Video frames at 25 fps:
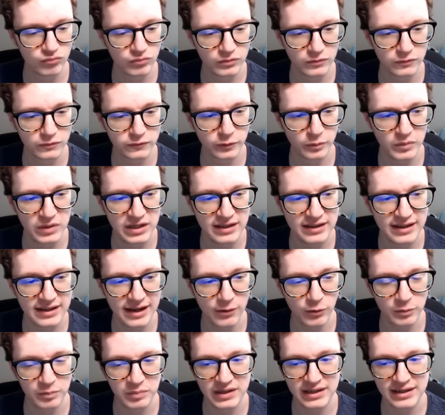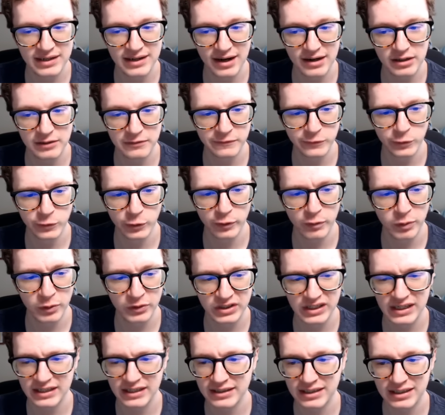For me, that would be 94th
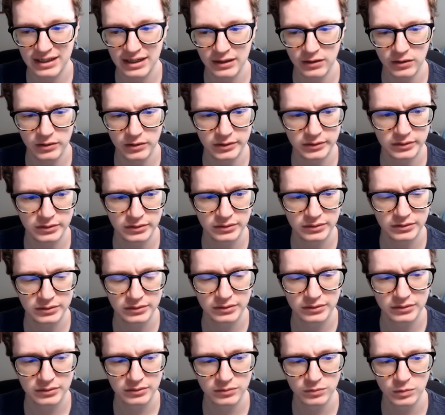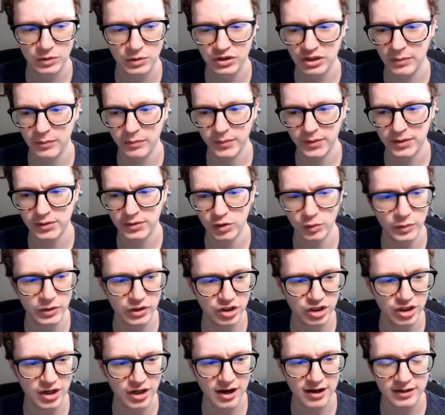percentile, which I'm a little bit
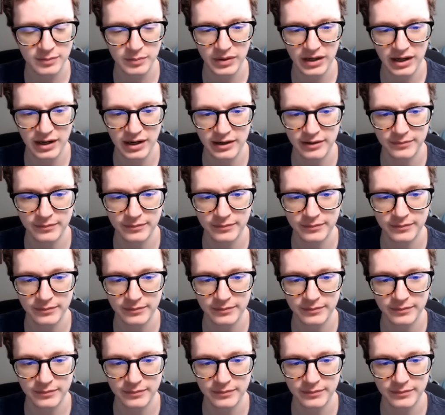shocked by.